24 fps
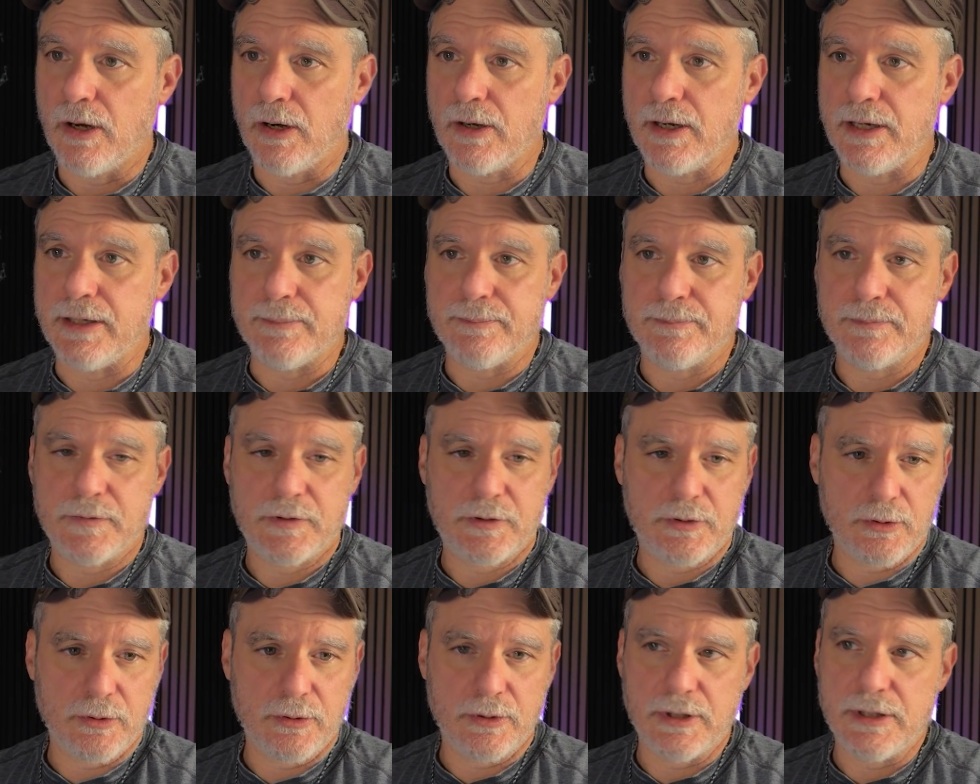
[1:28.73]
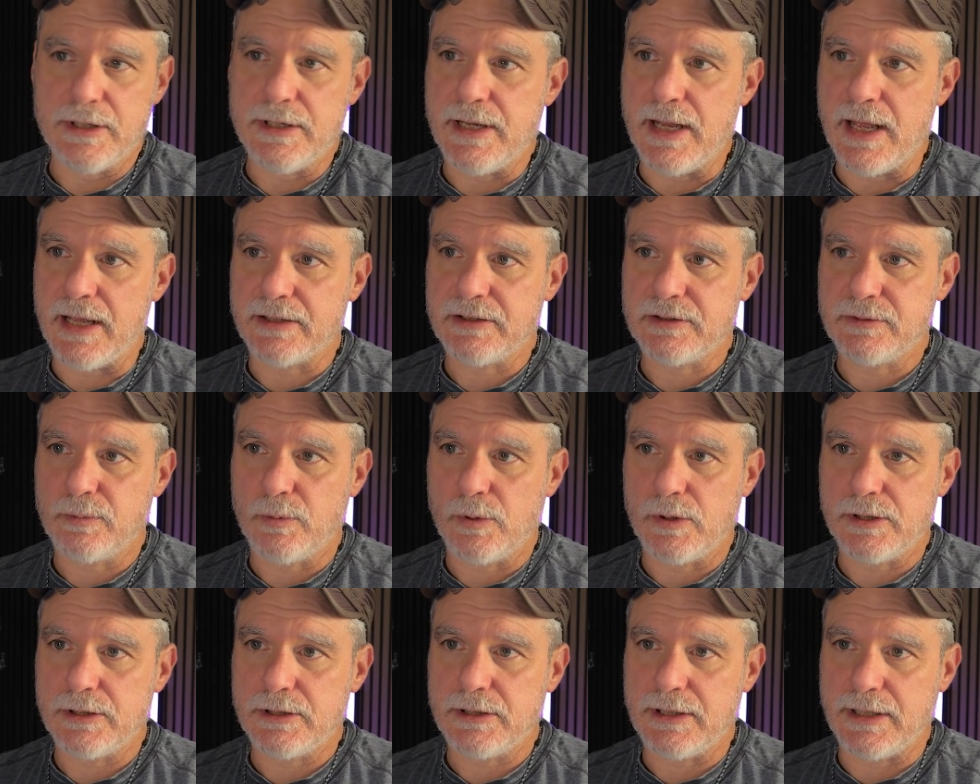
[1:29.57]
All right, so the next
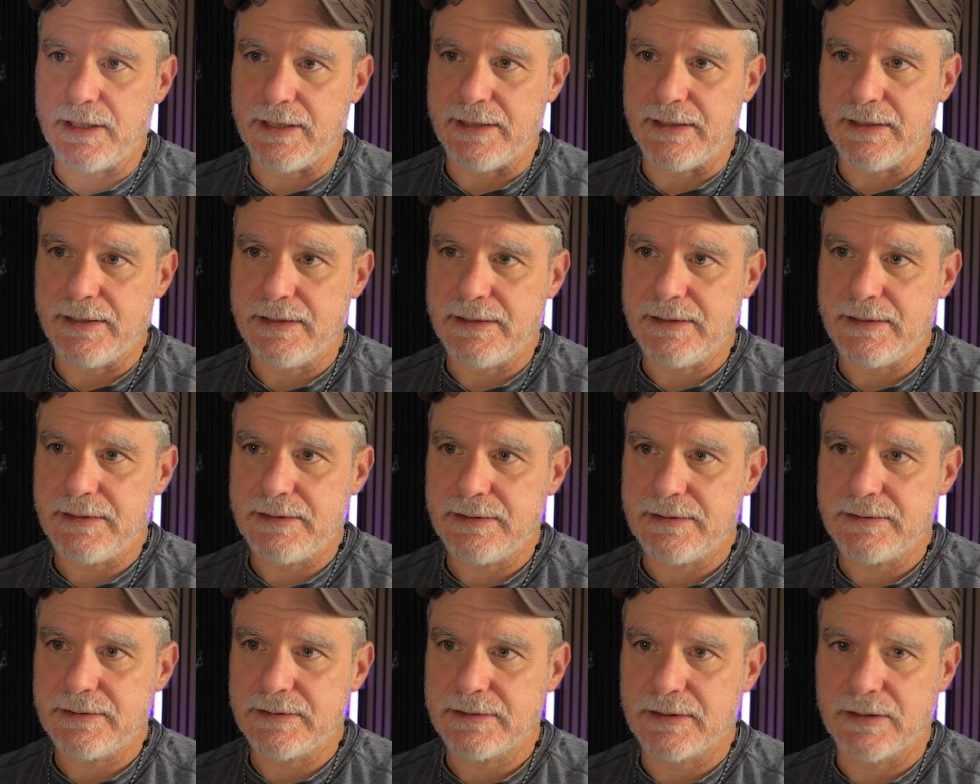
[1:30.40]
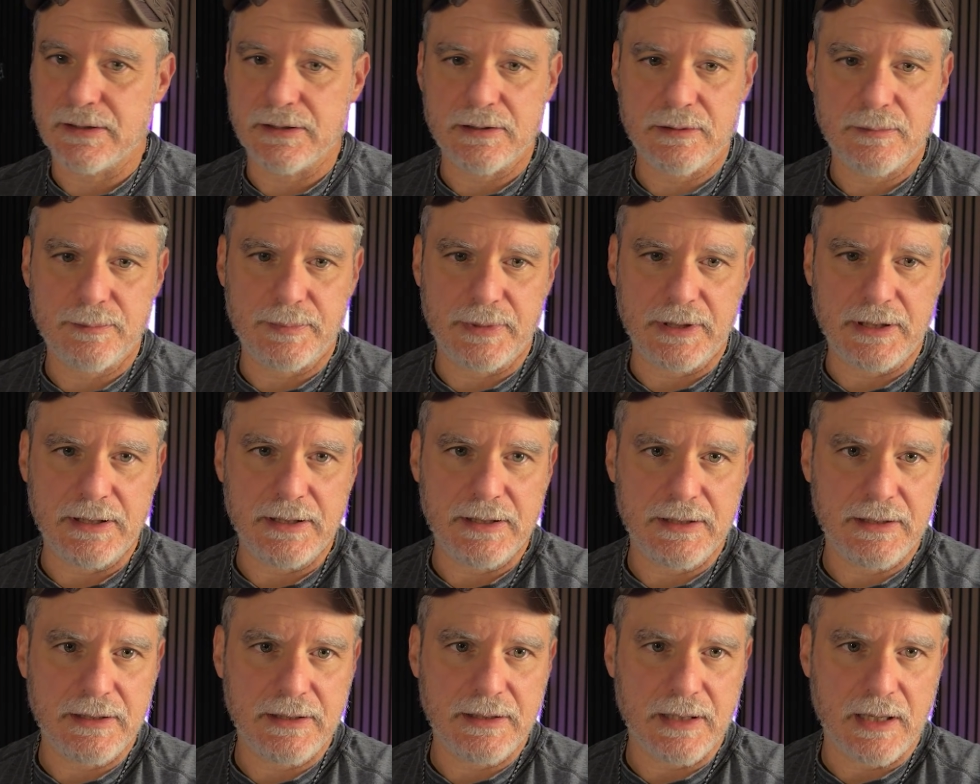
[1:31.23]
one is gonna
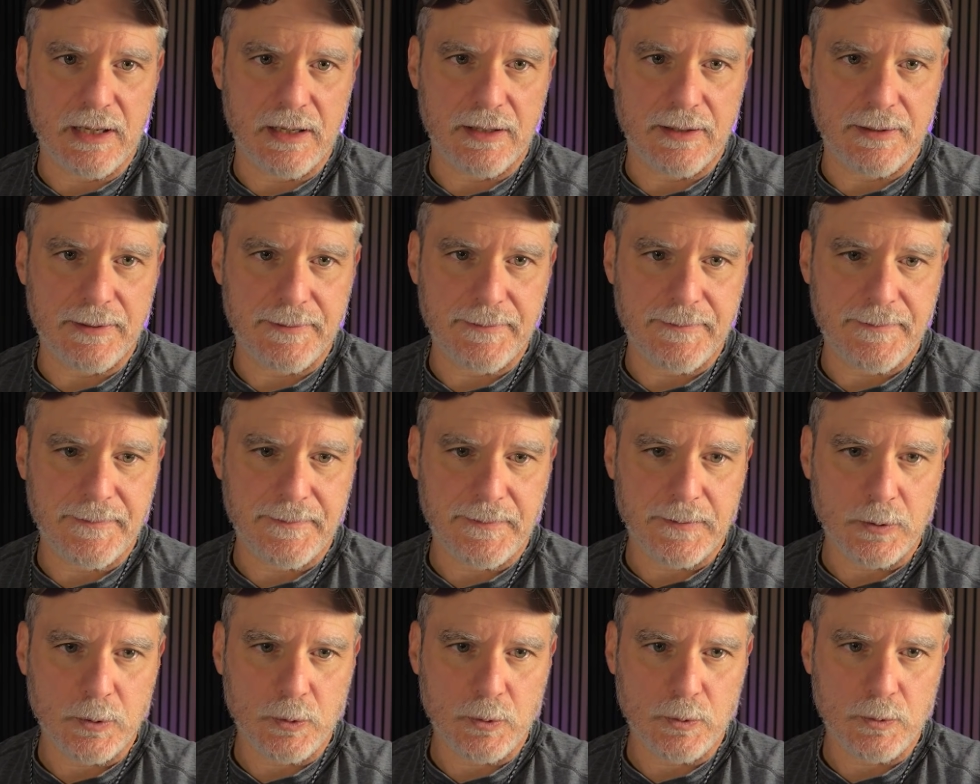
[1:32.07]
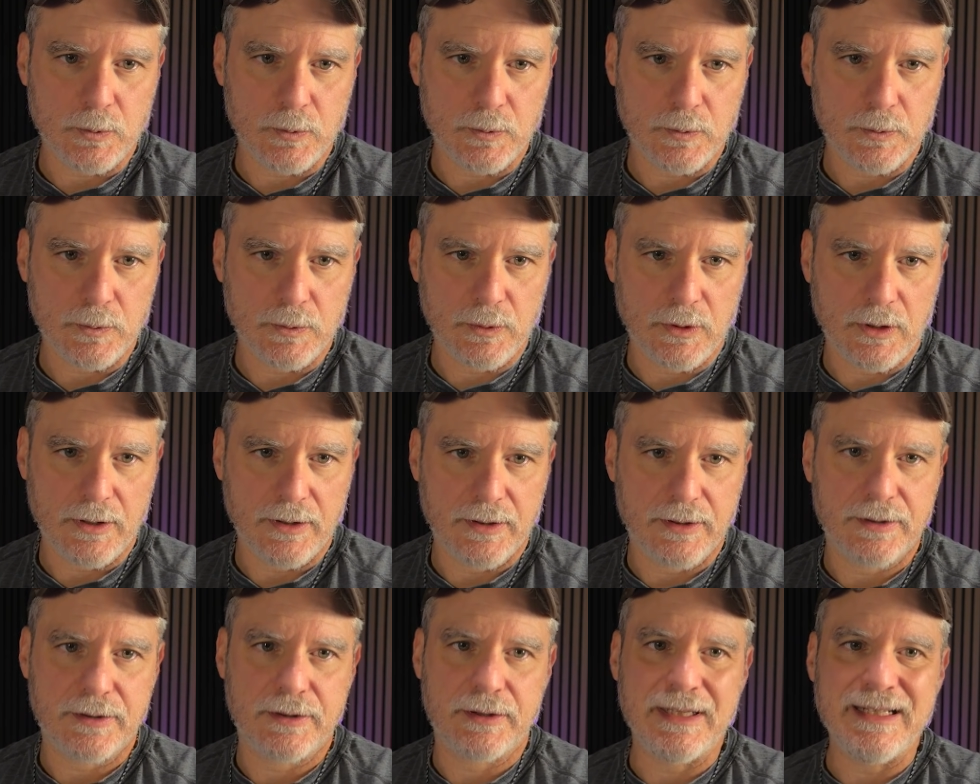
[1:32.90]
be our
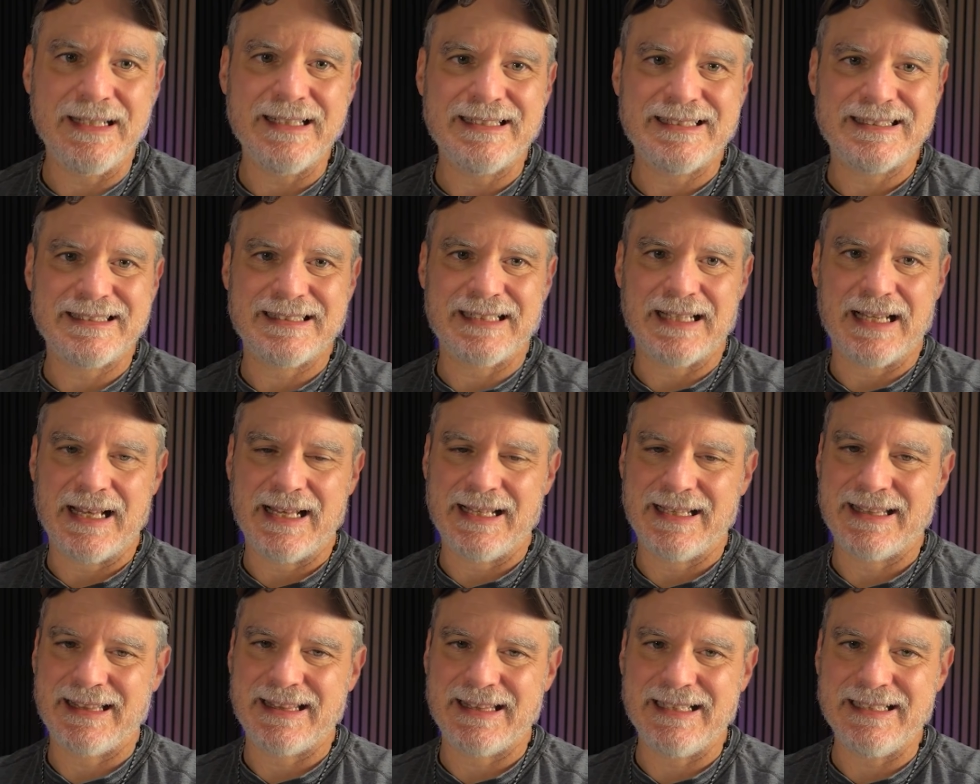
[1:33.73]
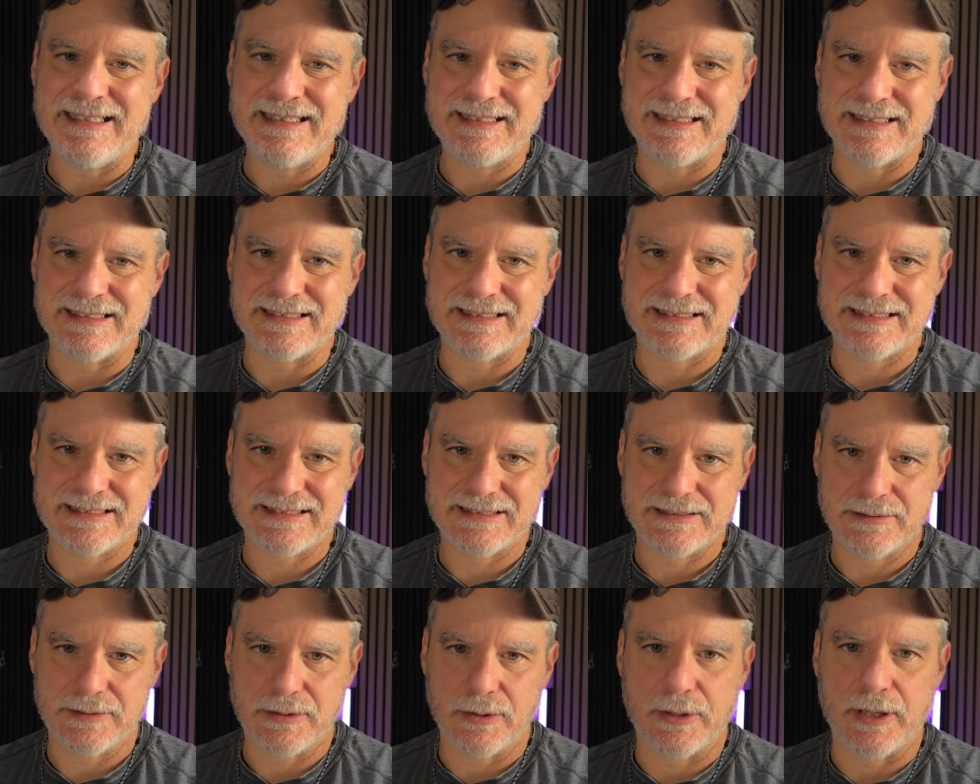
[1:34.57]

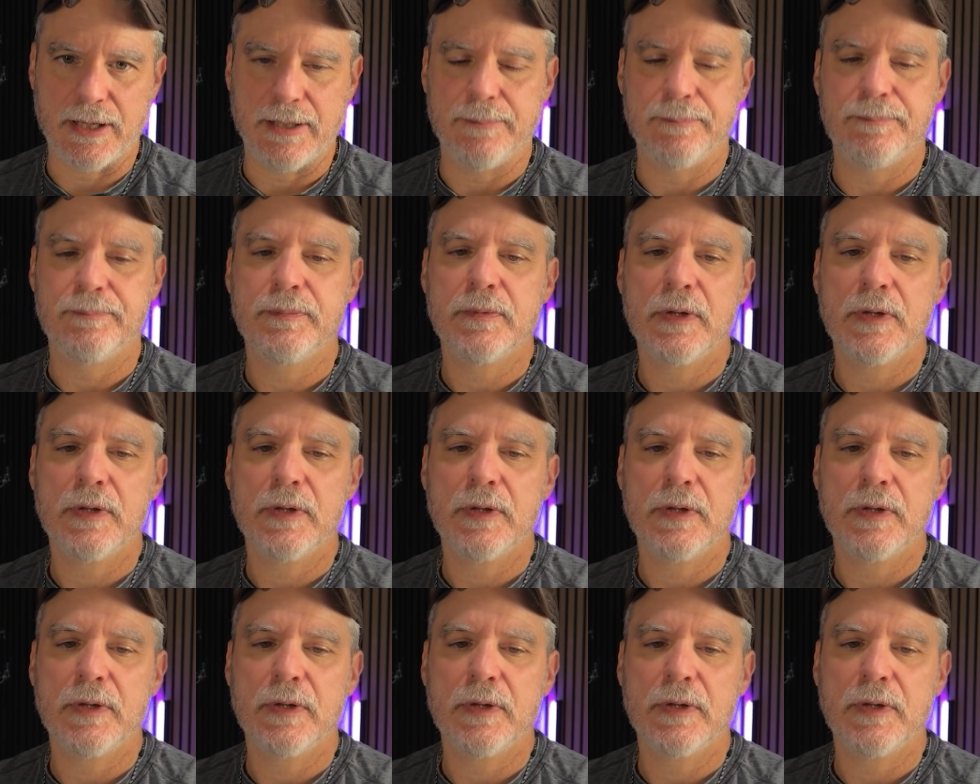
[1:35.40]
thesis. Okay.